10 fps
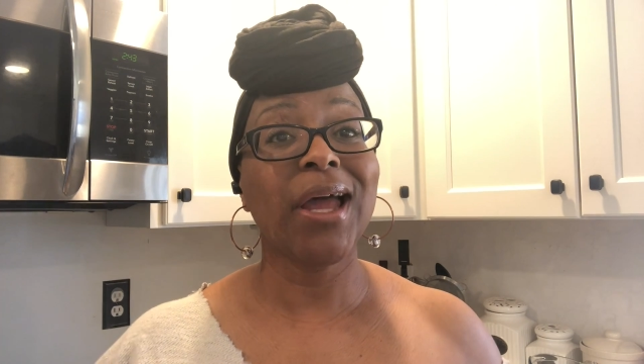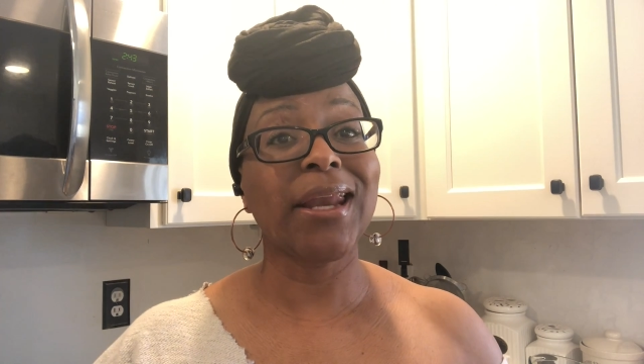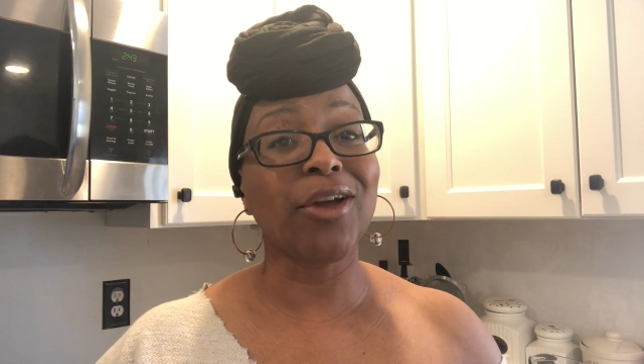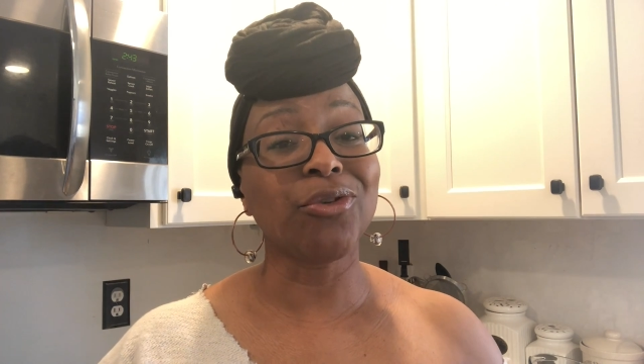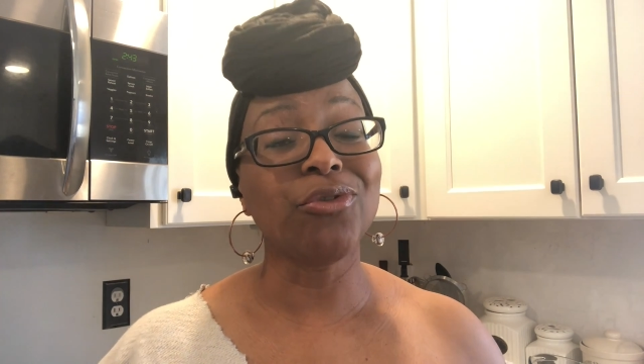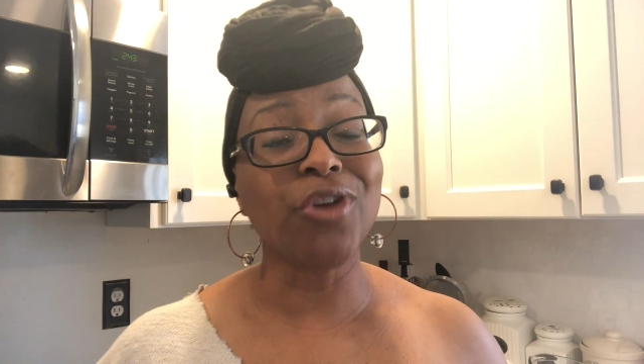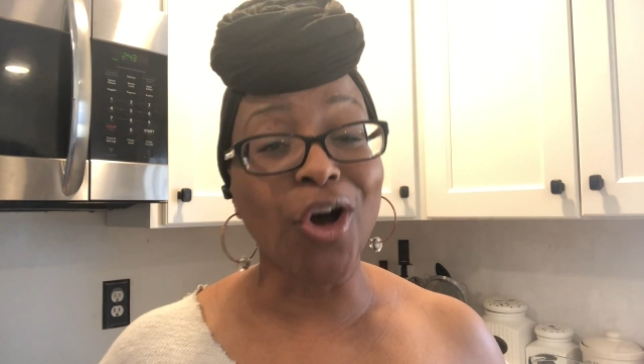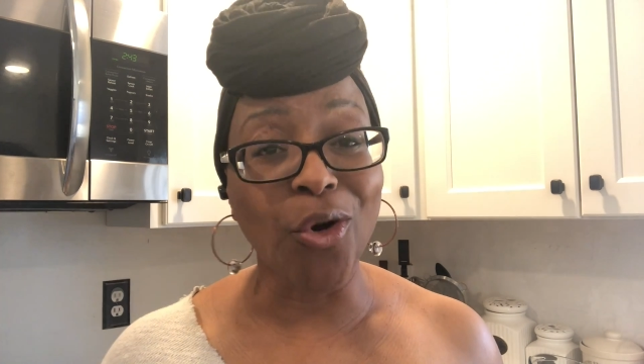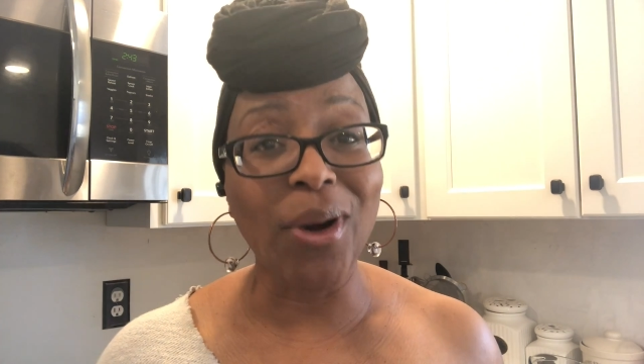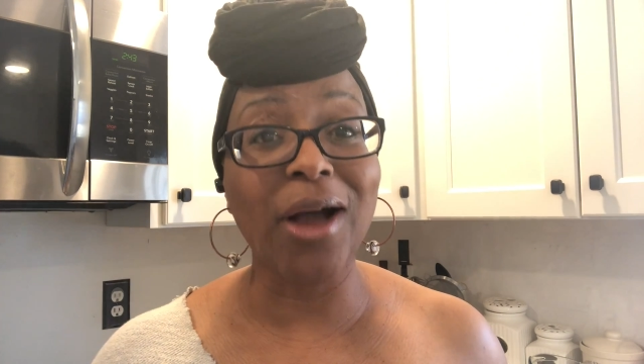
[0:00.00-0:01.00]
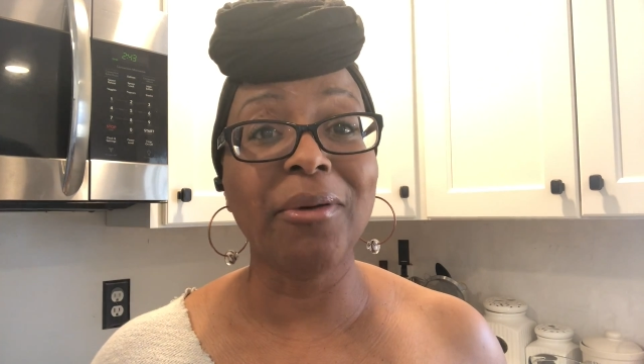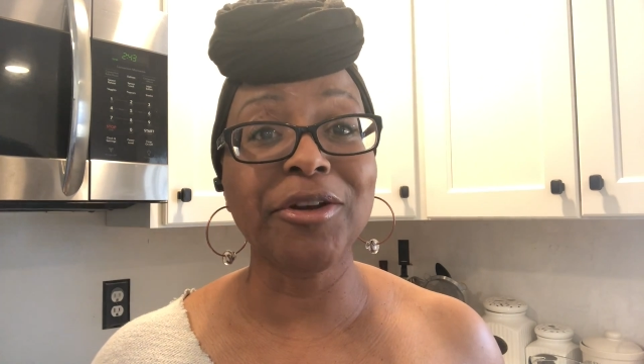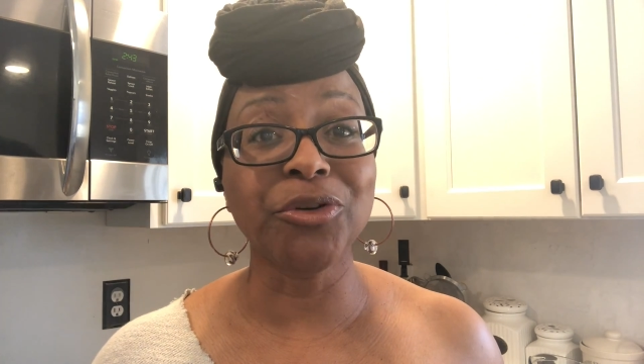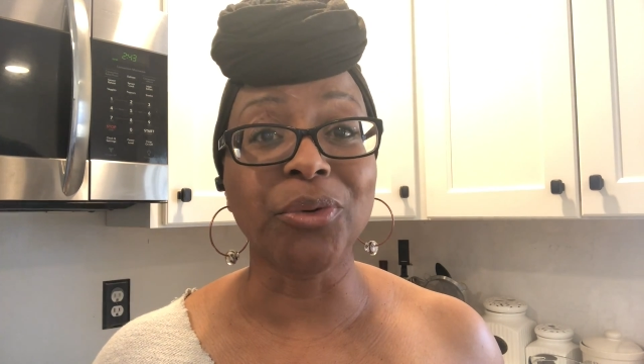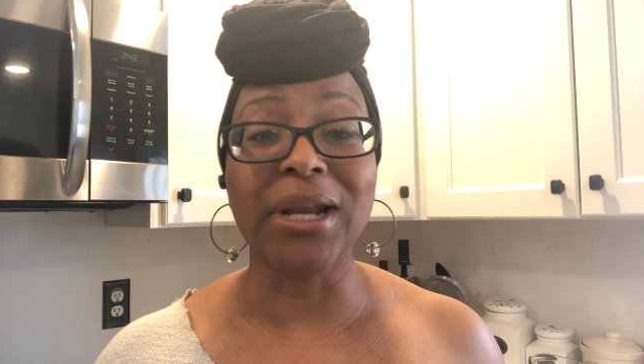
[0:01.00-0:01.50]
Now you know how I
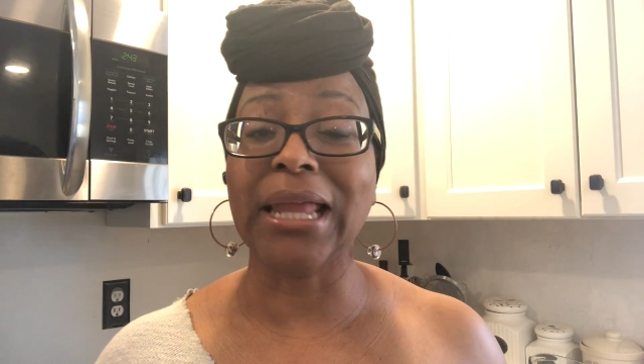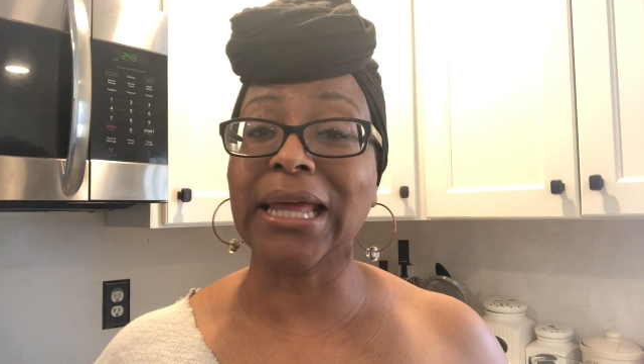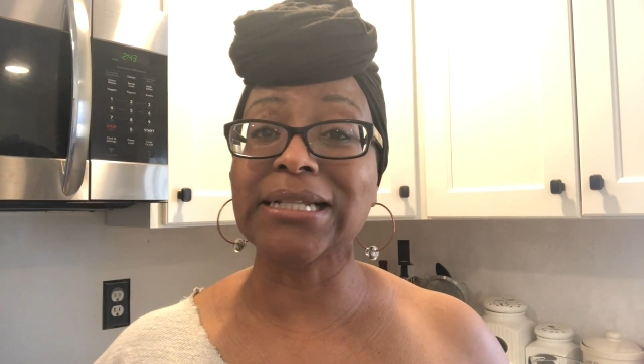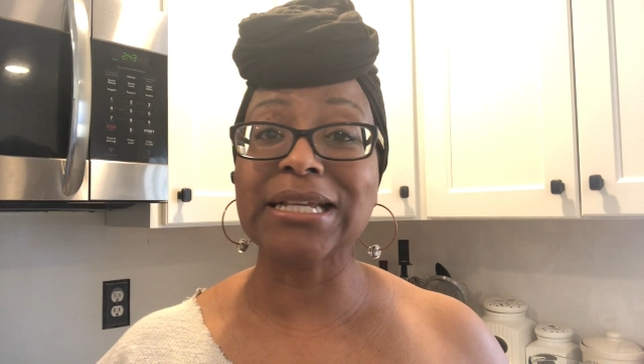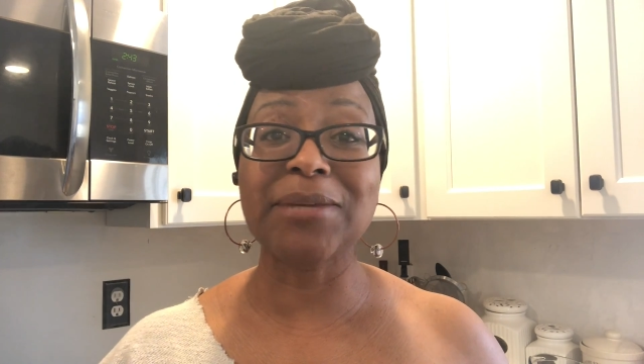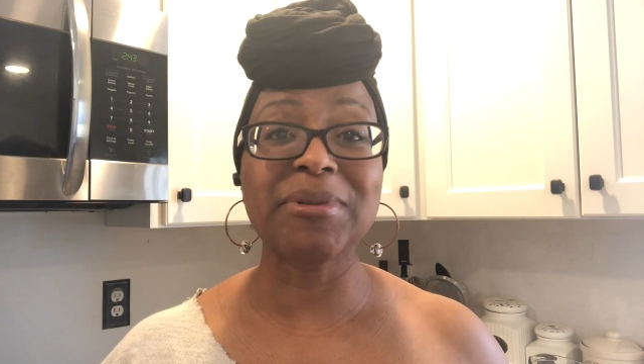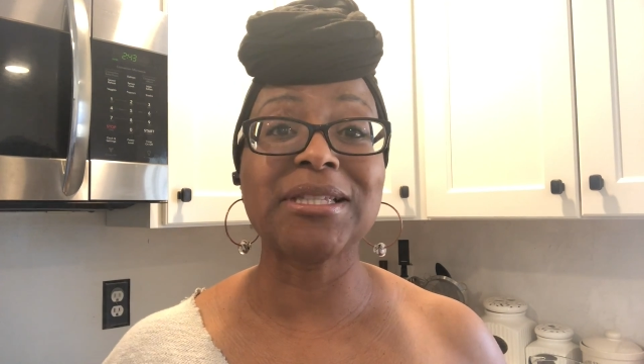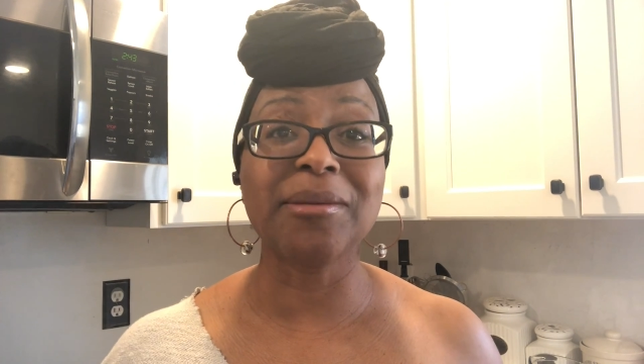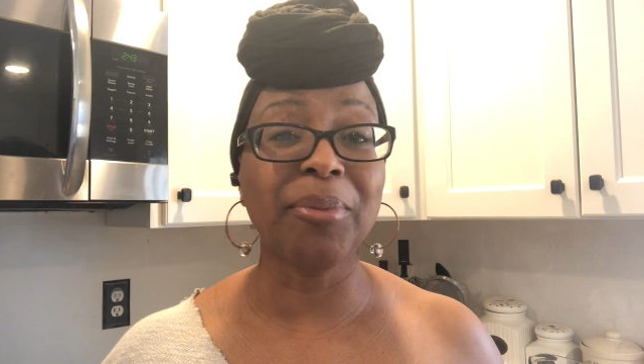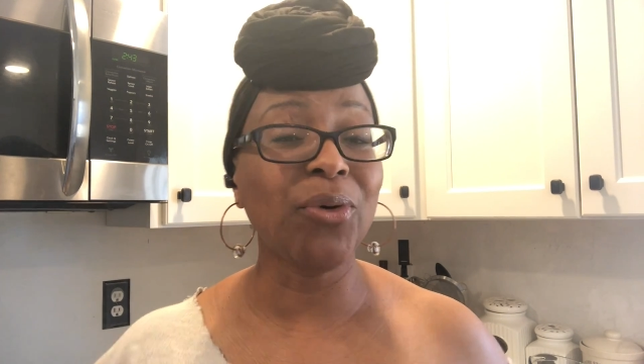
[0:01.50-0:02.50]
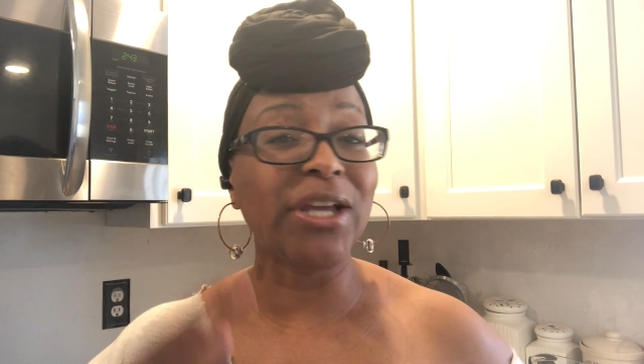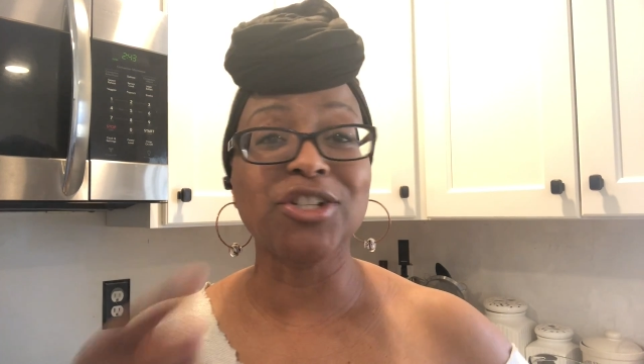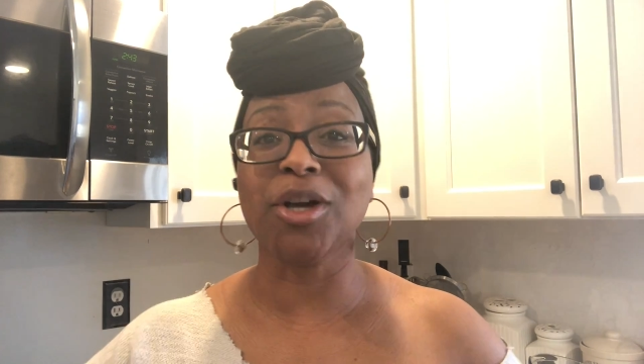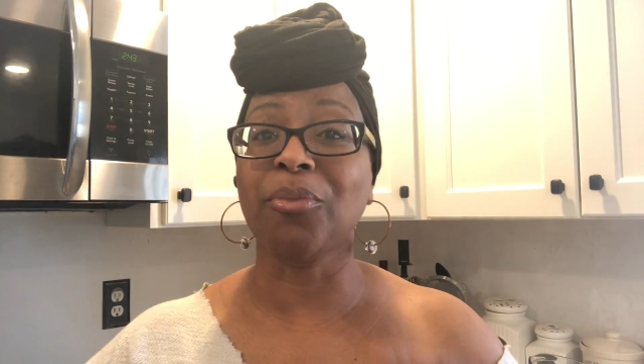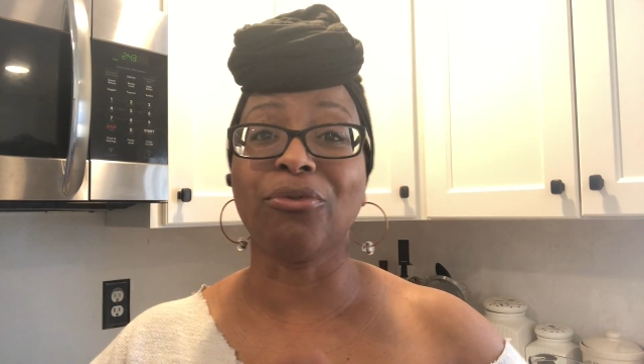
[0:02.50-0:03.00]
do it. I like to keep it simple and
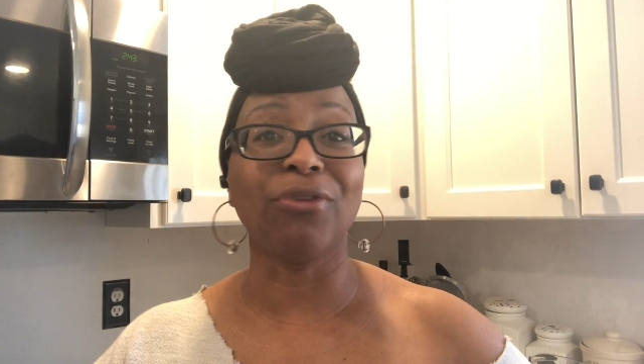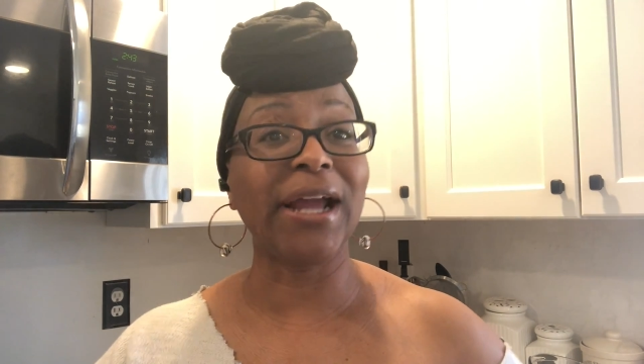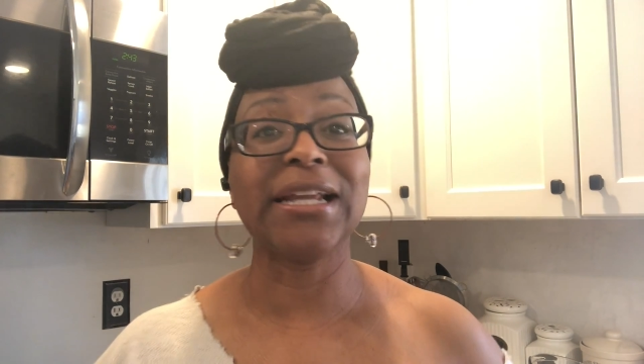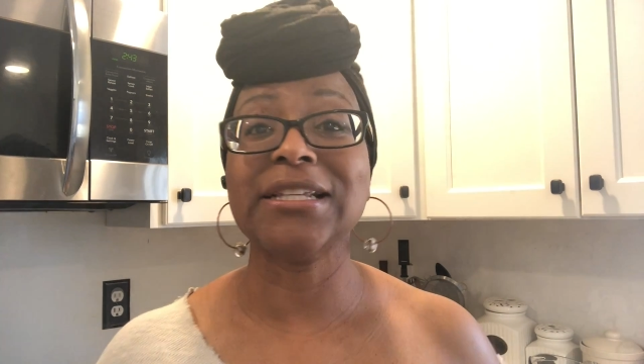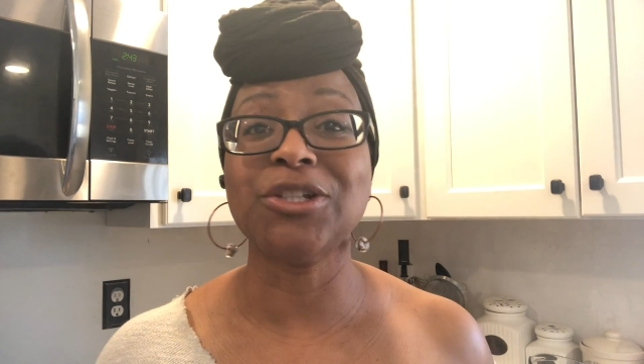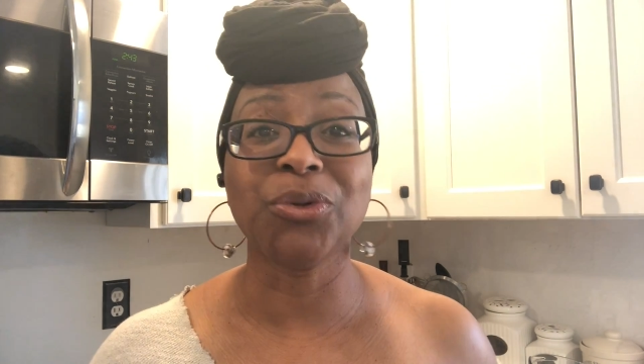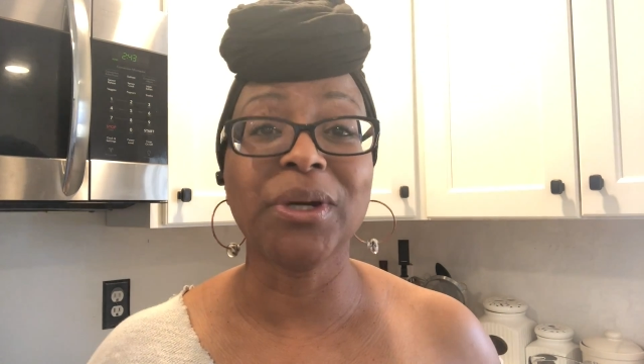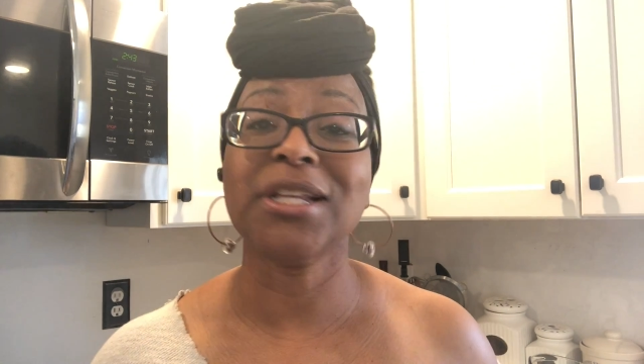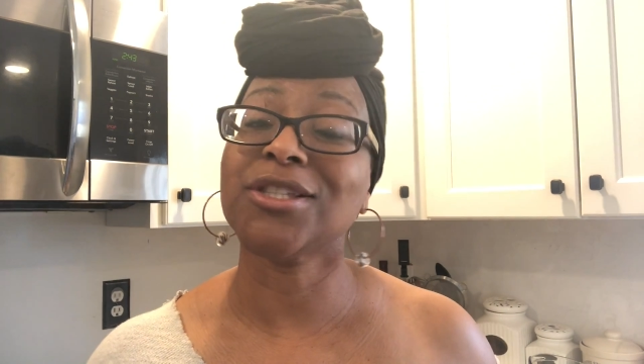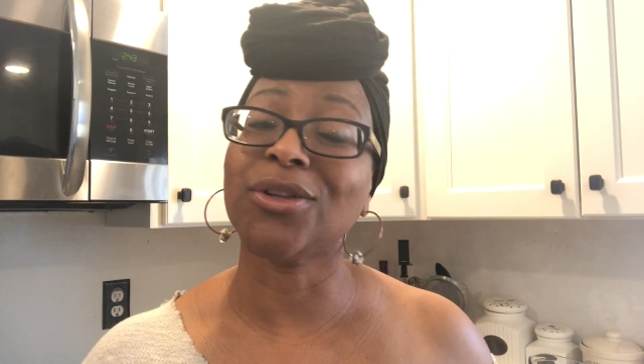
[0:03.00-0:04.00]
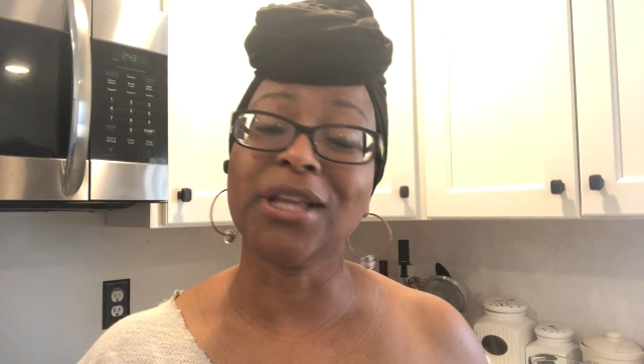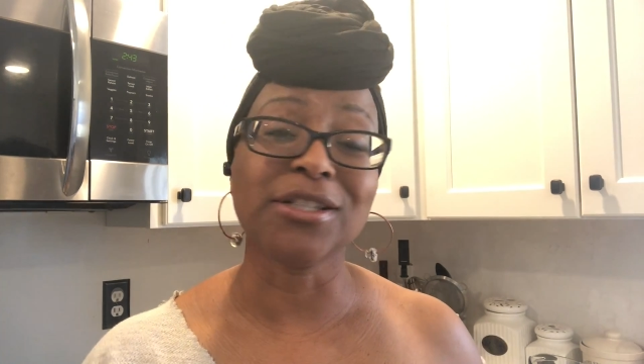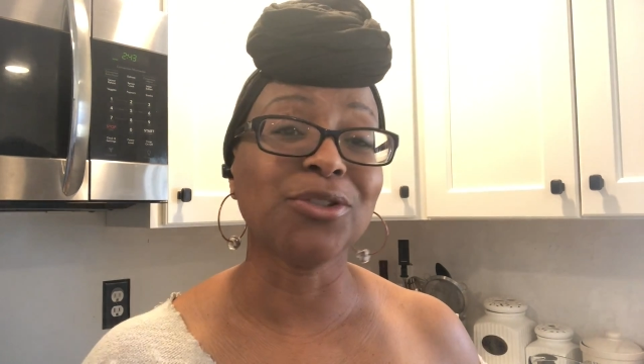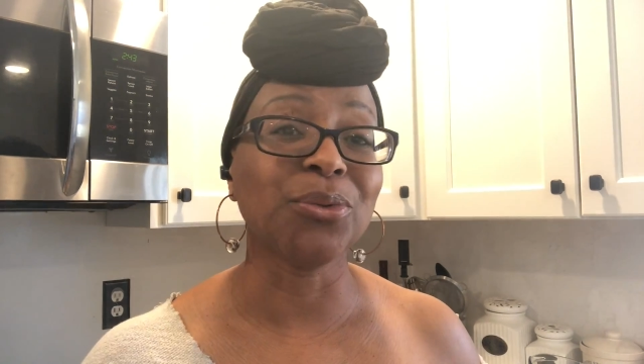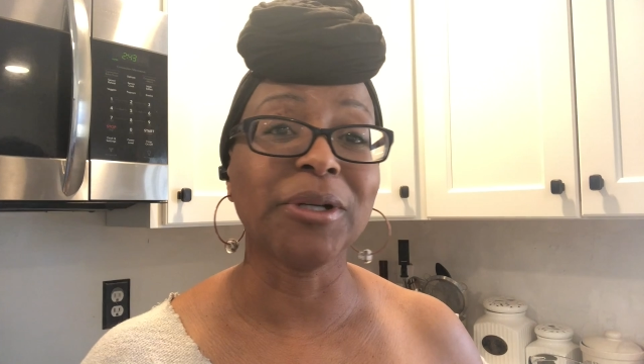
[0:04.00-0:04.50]
jump right into it, so
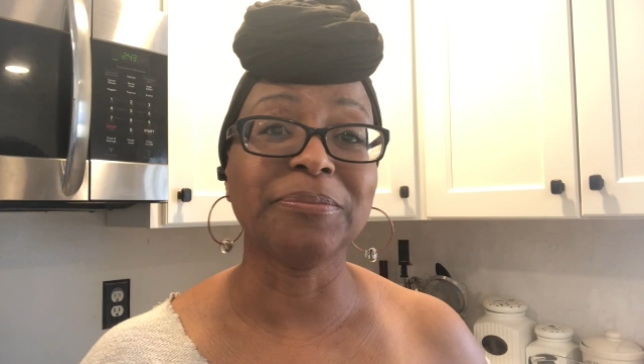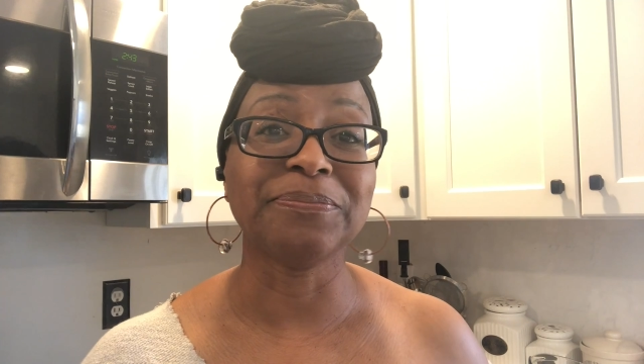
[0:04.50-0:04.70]
let's do it.